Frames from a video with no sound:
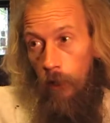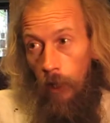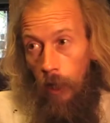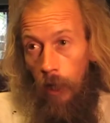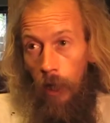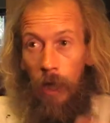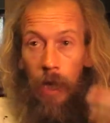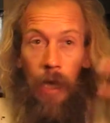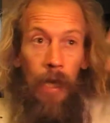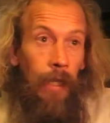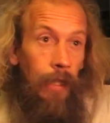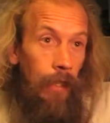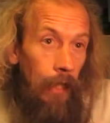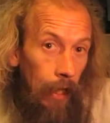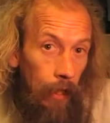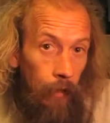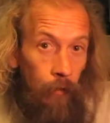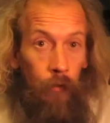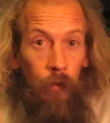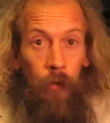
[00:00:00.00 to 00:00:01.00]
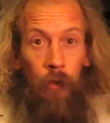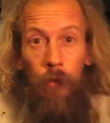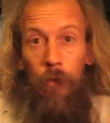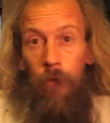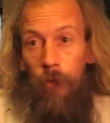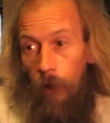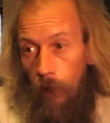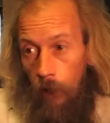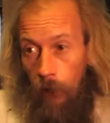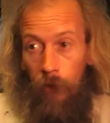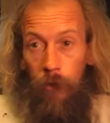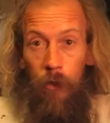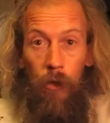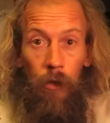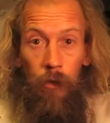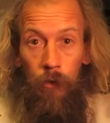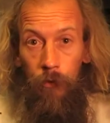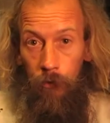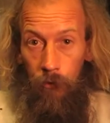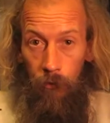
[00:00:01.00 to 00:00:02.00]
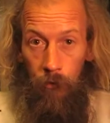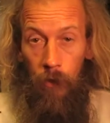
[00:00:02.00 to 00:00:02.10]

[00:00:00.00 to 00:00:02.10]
allaying that to Father God